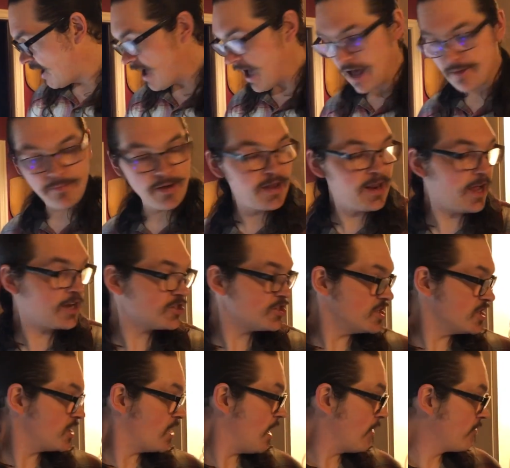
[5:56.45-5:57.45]
I might
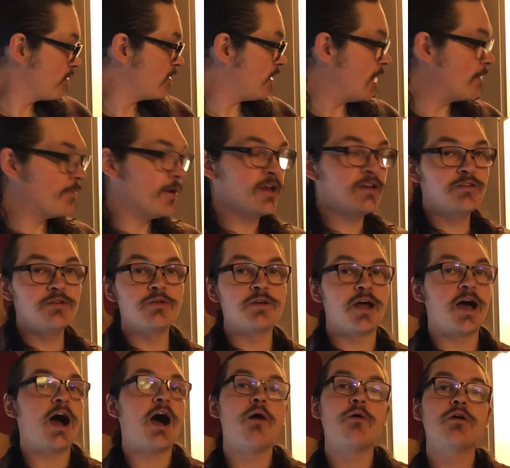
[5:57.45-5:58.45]
actually I might do an
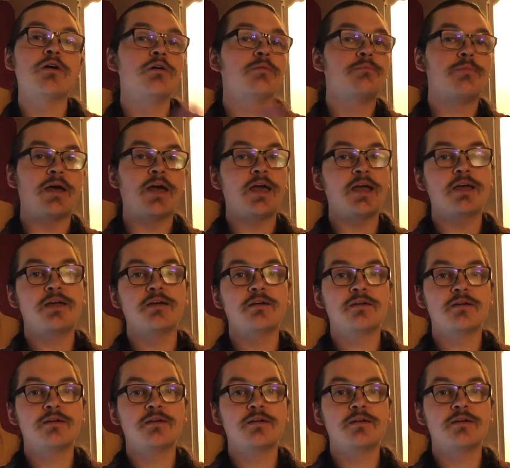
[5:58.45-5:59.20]
hour bake,